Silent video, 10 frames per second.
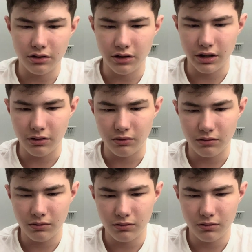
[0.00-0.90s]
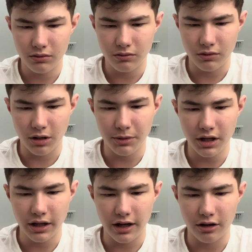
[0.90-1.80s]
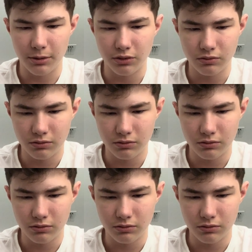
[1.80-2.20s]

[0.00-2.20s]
okay. Not bending that elbow,